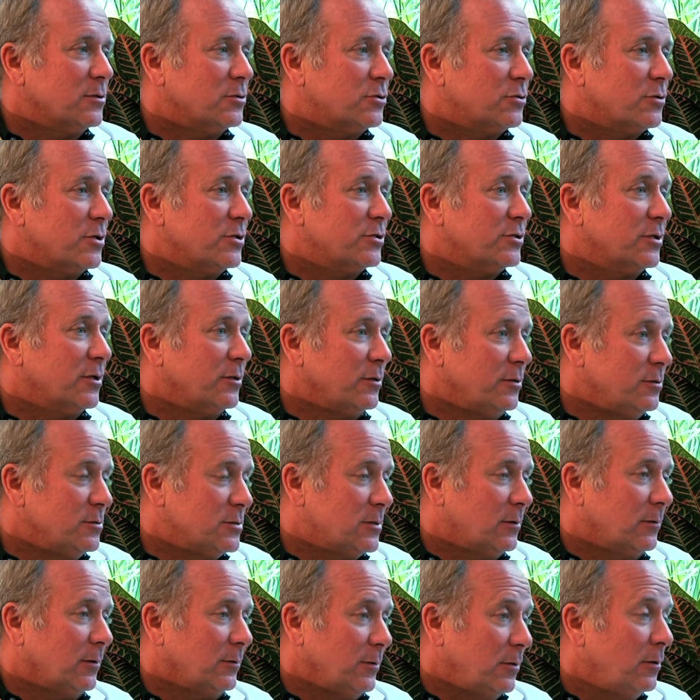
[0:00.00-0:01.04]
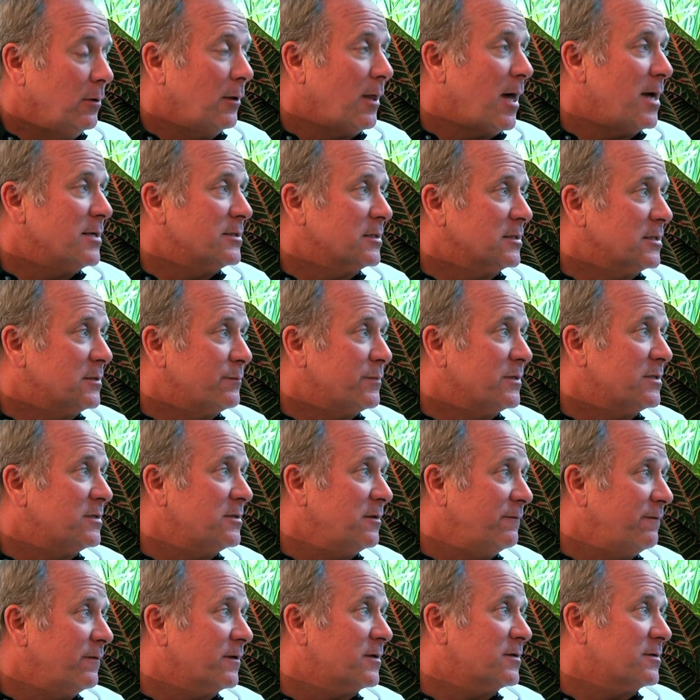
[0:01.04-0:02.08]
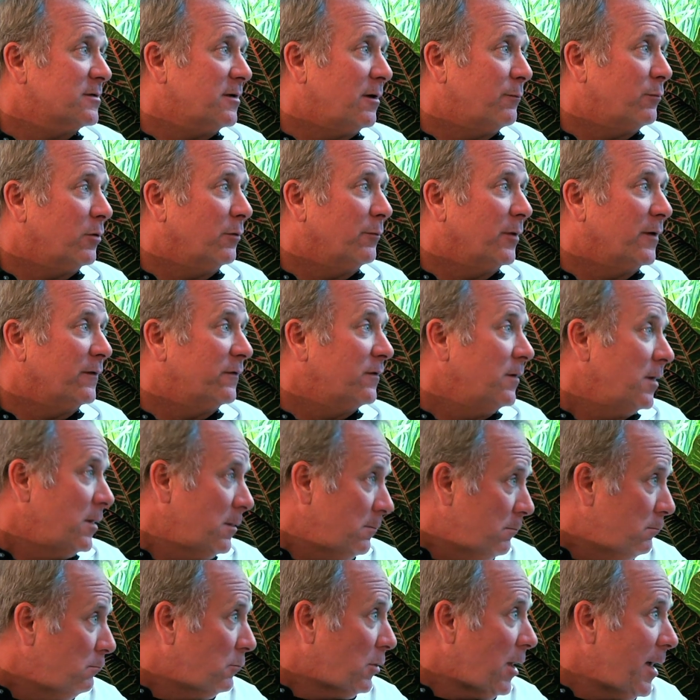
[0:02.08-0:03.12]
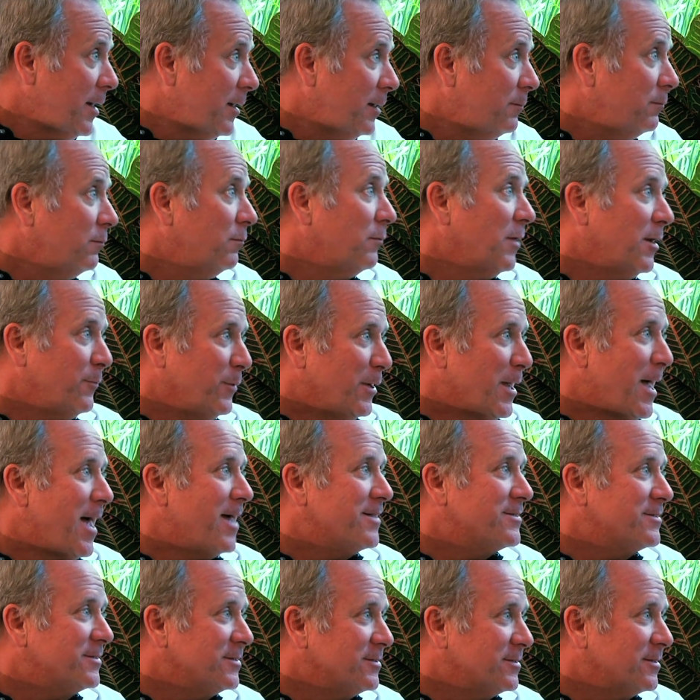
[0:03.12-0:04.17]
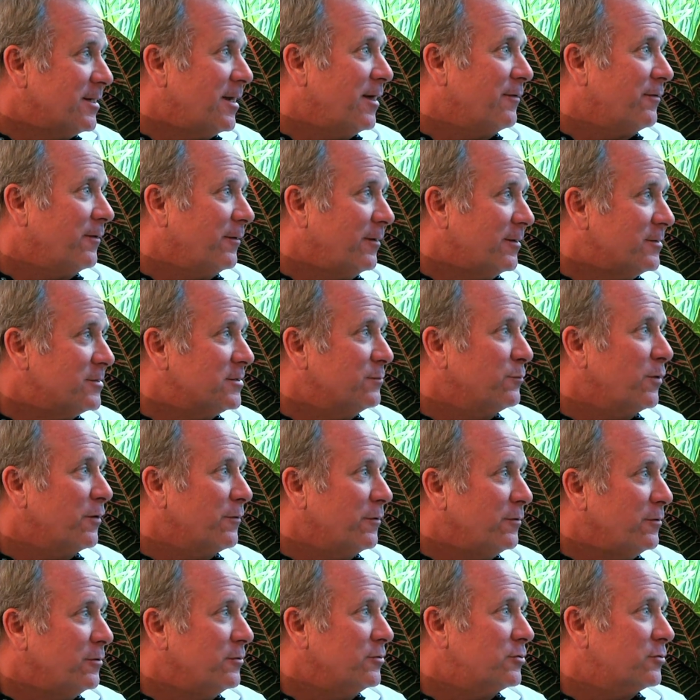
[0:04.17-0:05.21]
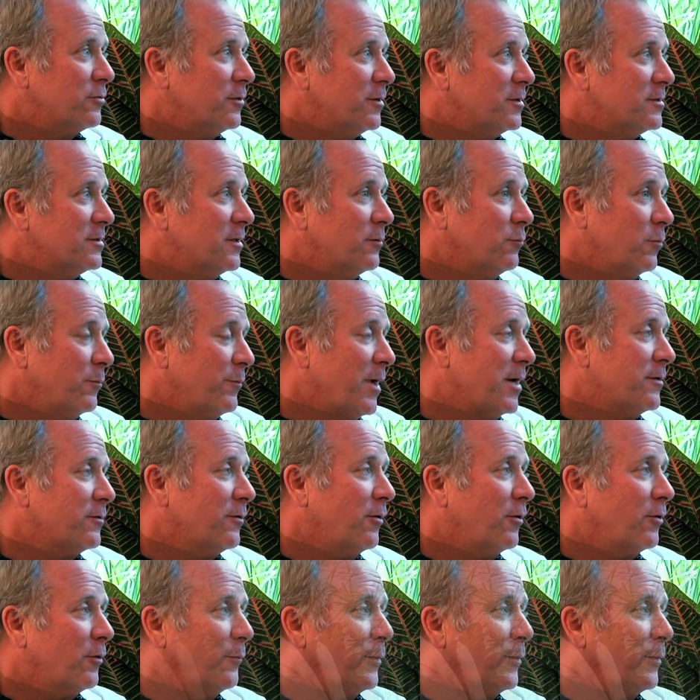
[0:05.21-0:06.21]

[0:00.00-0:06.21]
nutrition and utilizing specific supplements like maybe astaxanthin and some other nutrients that we may talk